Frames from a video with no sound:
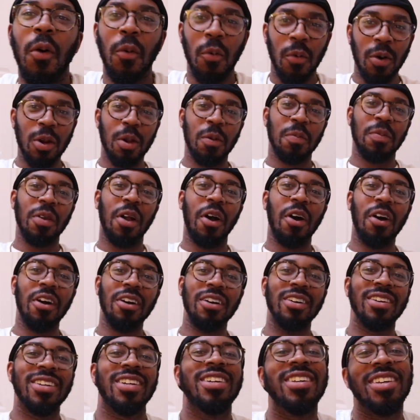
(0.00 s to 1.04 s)
What up,
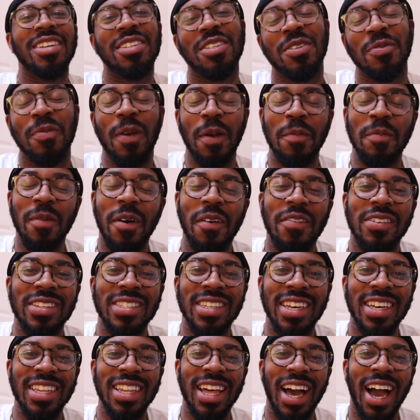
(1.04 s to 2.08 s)
y'all? It's your man Melvin
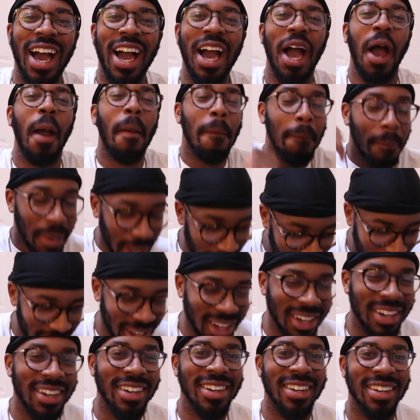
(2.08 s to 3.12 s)
Taylor. I'm back
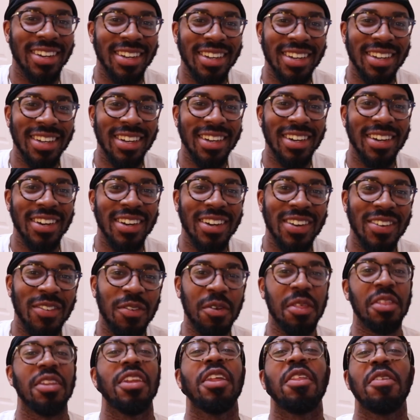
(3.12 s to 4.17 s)

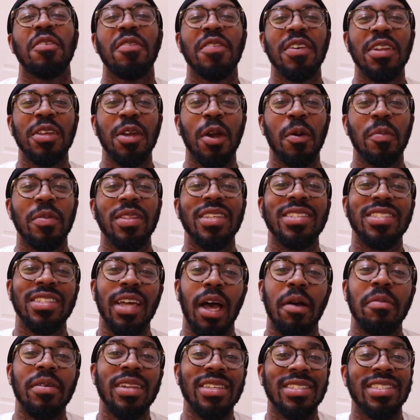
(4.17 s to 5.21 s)
with another video, but this
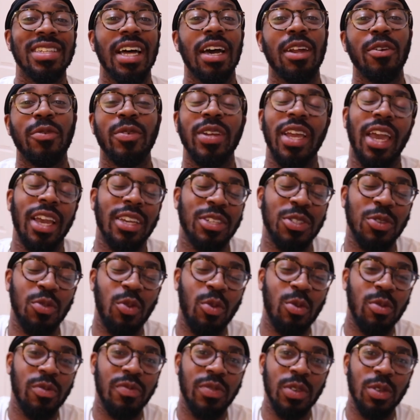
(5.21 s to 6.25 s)
time it is not a reaction
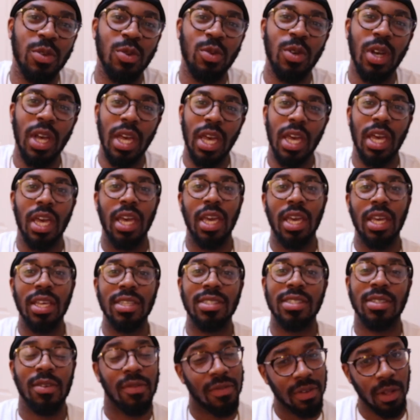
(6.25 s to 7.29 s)
or review.
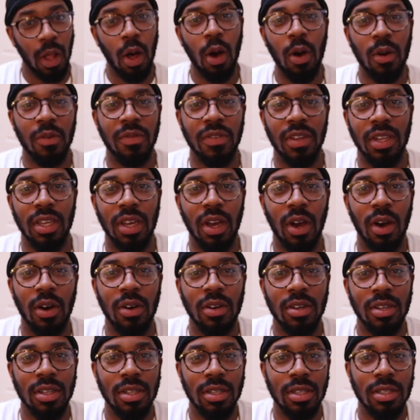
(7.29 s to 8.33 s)
It's a vlog video.
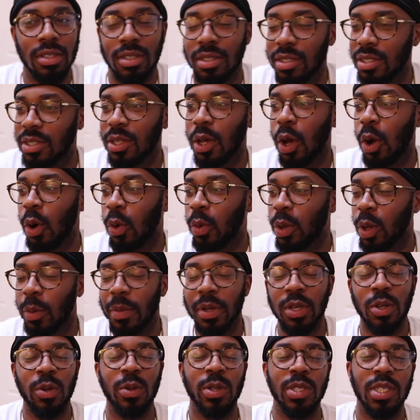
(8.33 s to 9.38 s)
So we're gonna
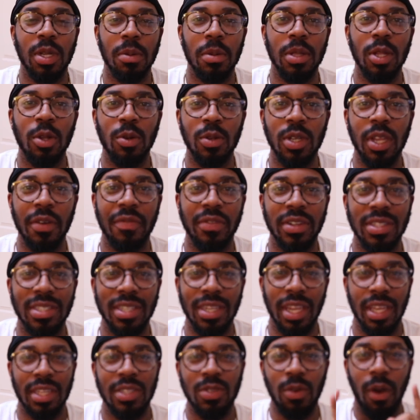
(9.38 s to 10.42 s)
be doing something a little different
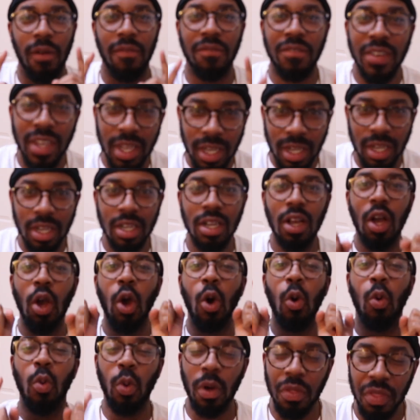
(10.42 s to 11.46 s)
today. So I figured
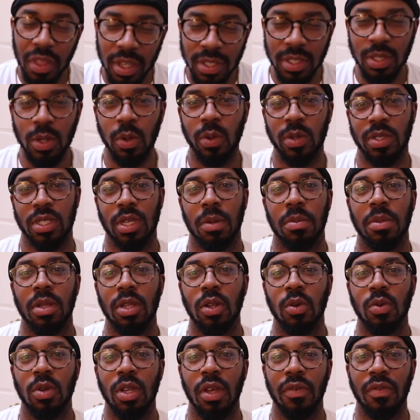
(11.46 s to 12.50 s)
with us doing something a
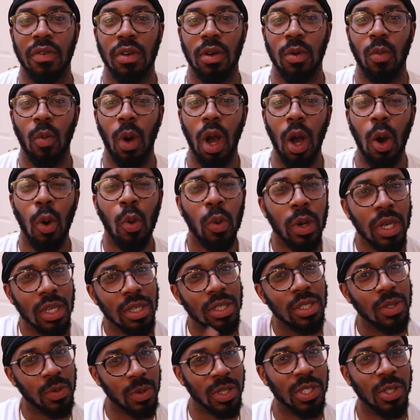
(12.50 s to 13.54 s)
little different, why don't we
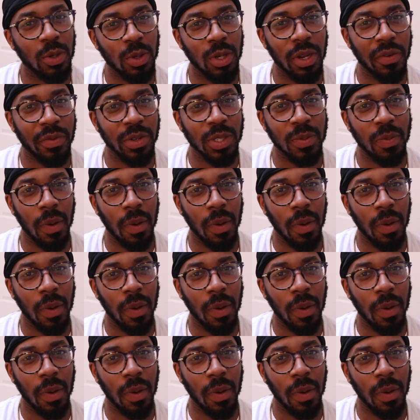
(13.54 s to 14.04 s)
switch to a different